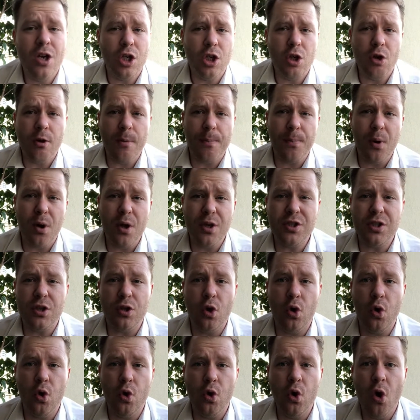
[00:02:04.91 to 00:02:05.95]
you're a person
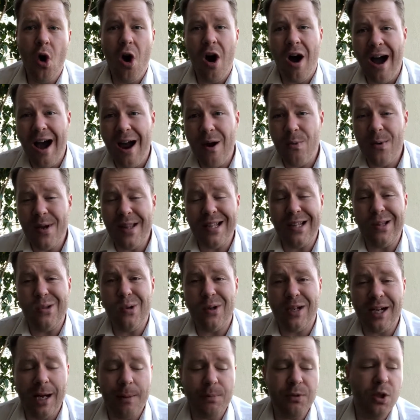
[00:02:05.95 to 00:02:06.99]
who I really
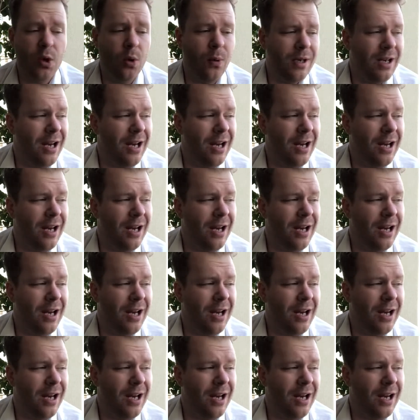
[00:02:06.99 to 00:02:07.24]
look up to,